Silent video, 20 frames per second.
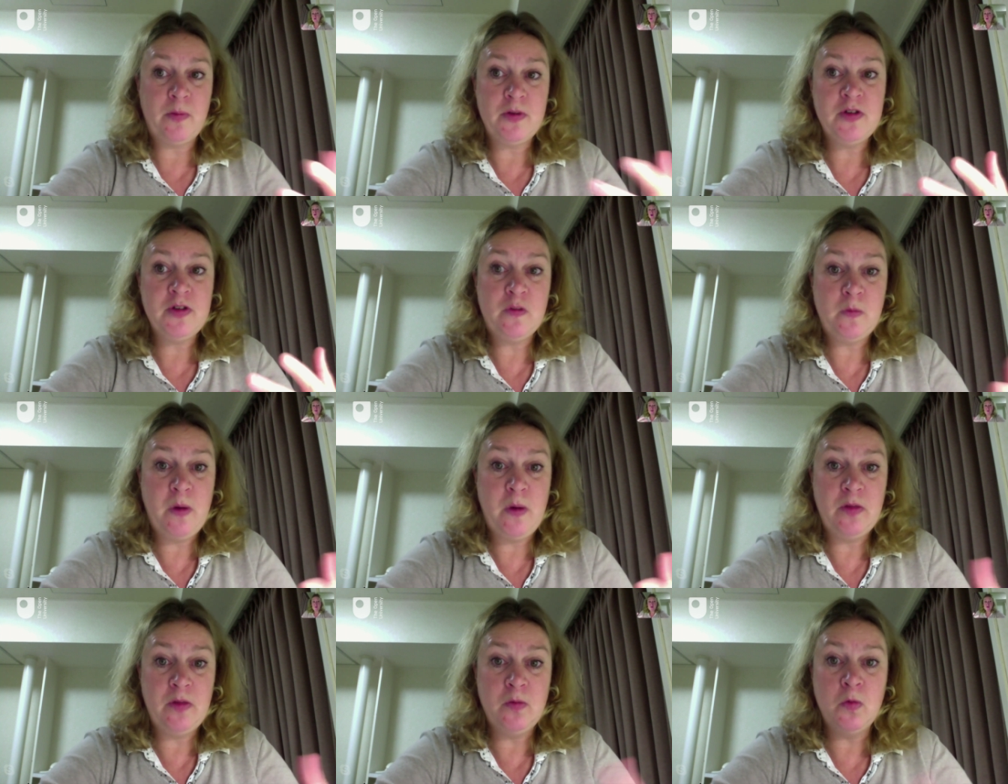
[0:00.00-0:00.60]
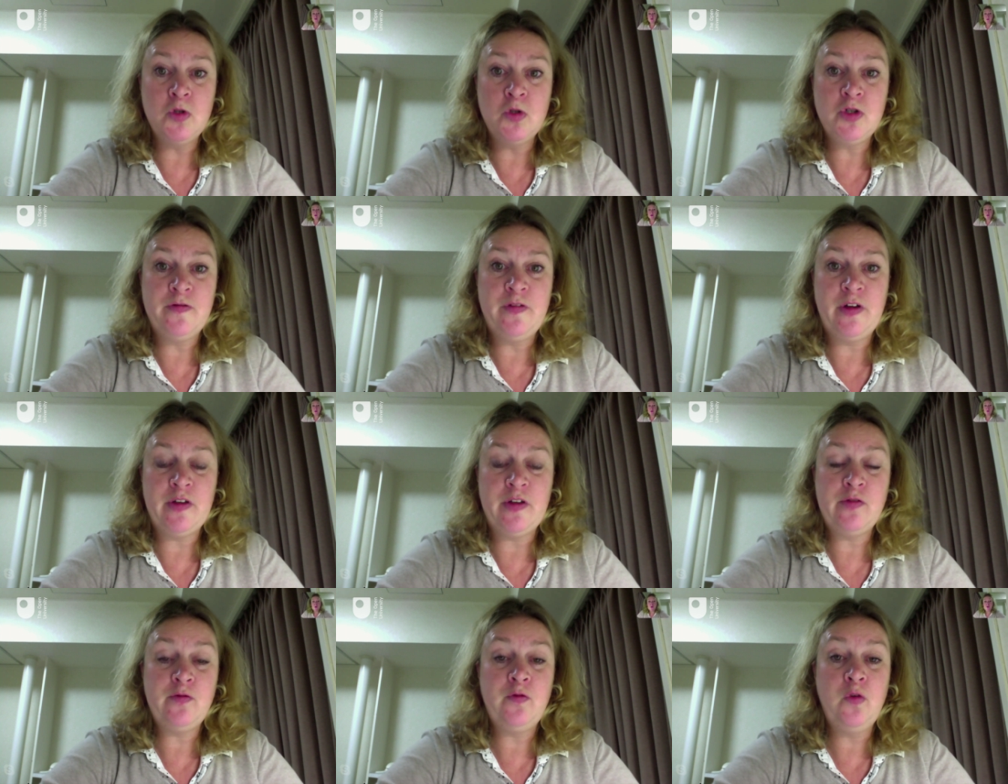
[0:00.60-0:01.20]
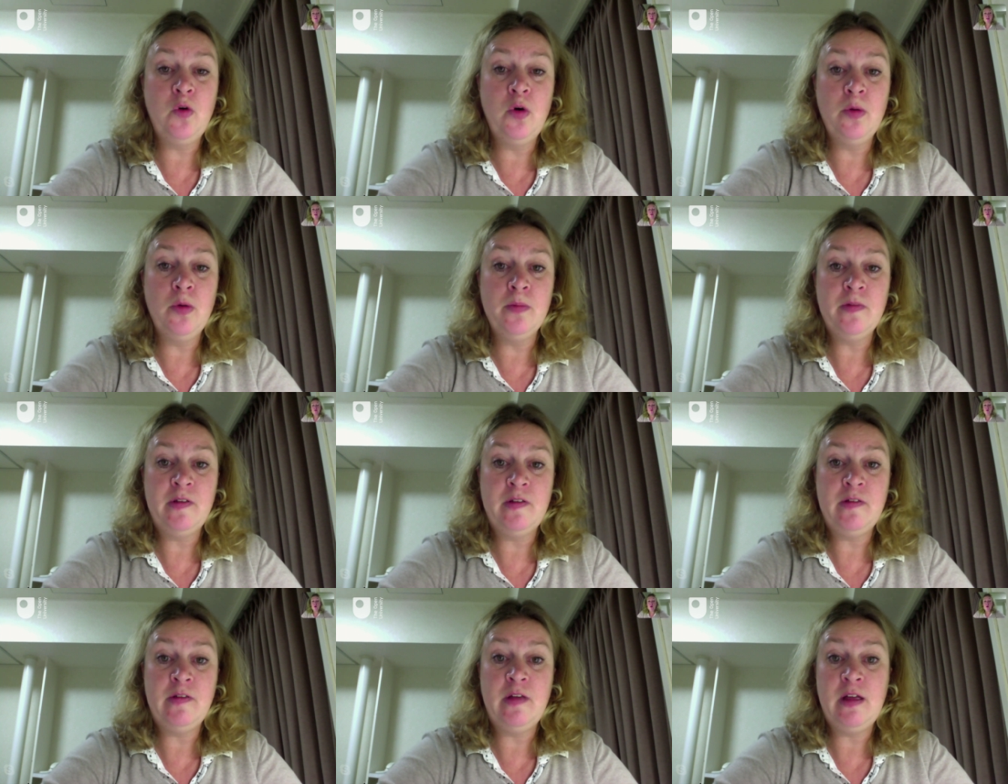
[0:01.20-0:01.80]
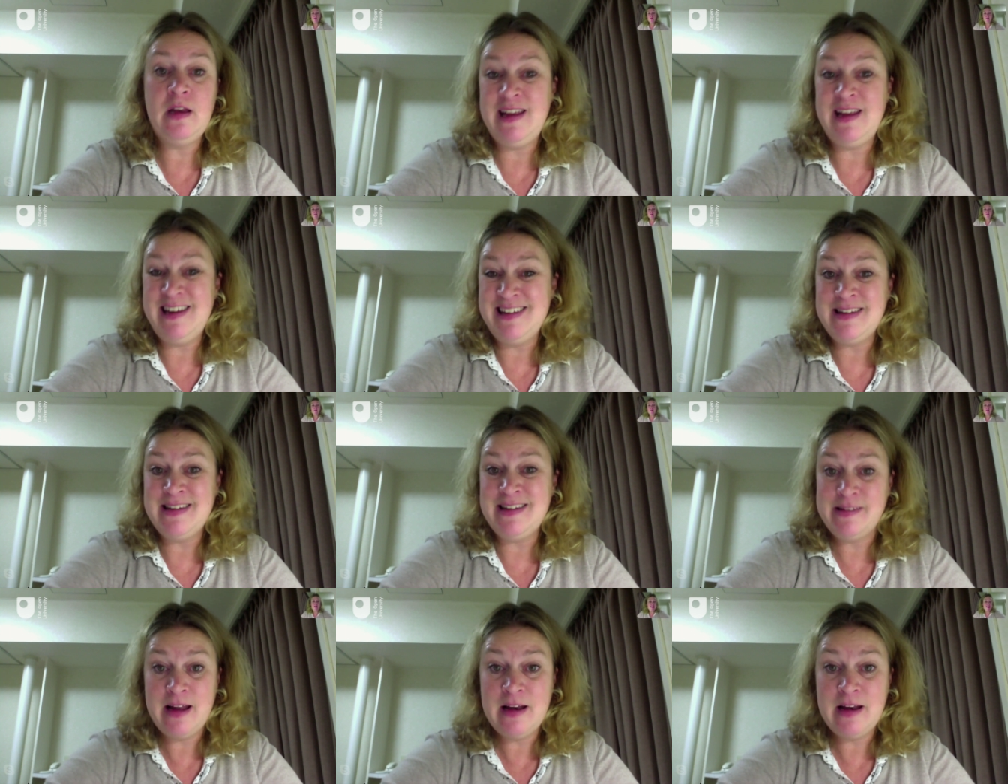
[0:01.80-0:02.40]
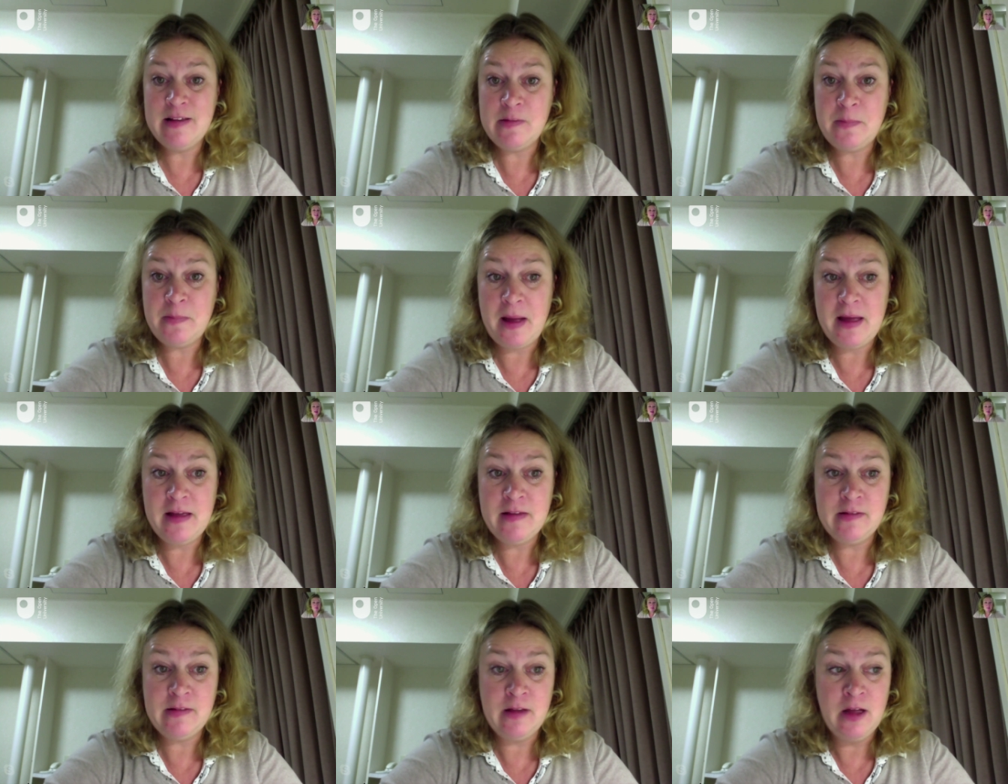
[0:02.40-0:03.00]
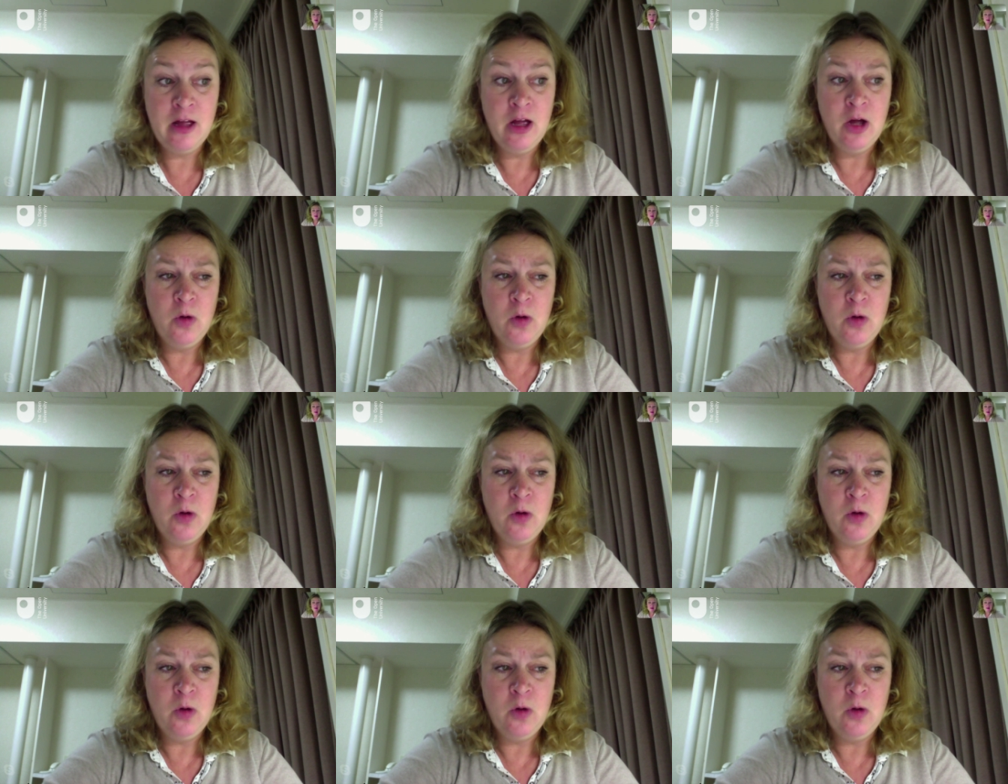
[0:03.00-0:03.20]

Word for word: which is where the water first forms in, in interstellar space,